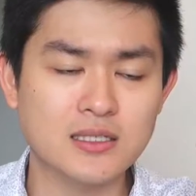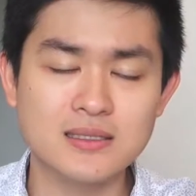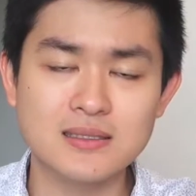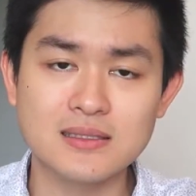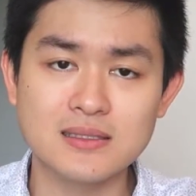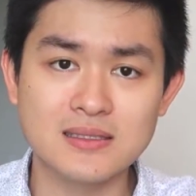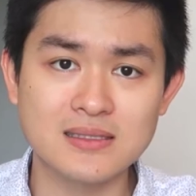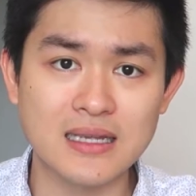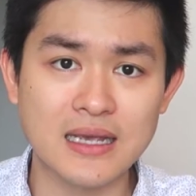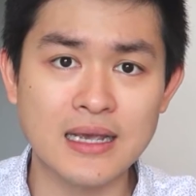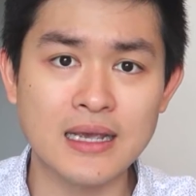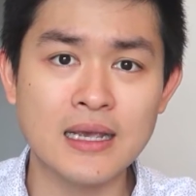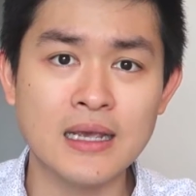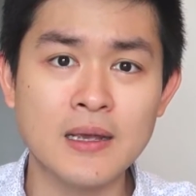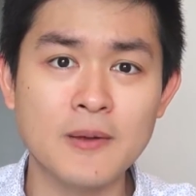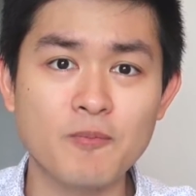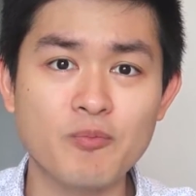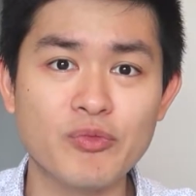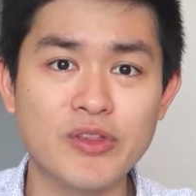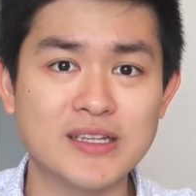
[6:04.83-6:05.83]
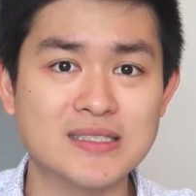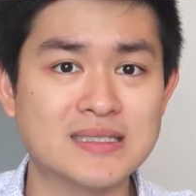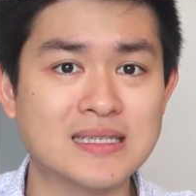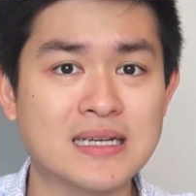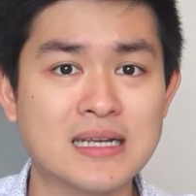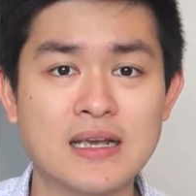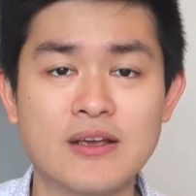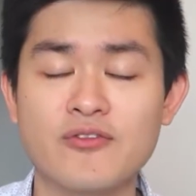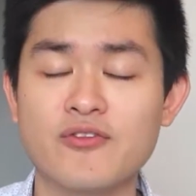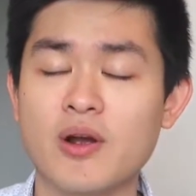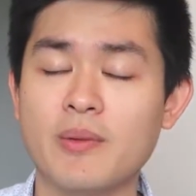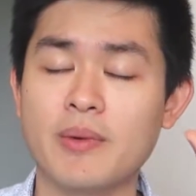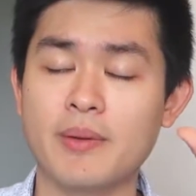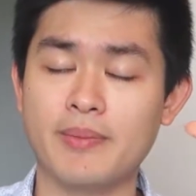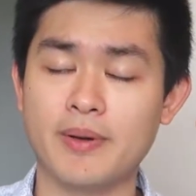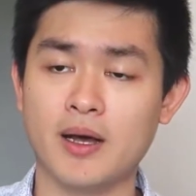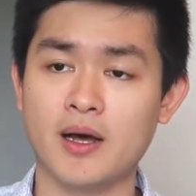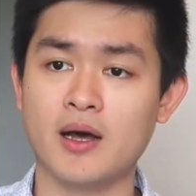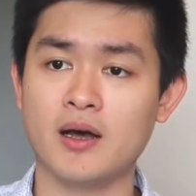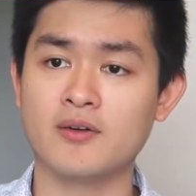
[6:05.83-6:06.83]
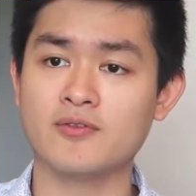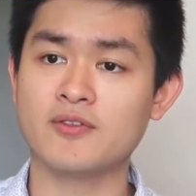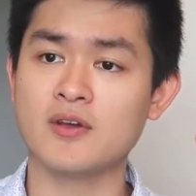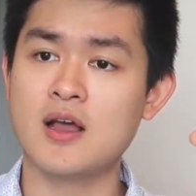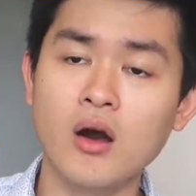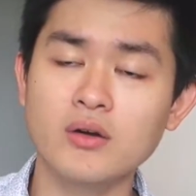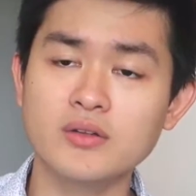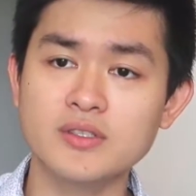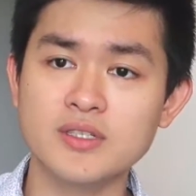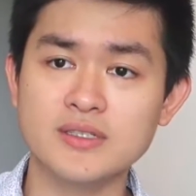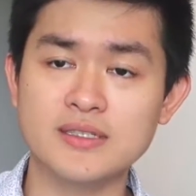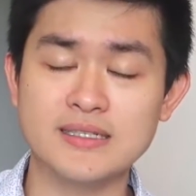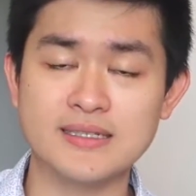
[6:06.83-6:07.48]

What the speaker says: to see the city from above, all the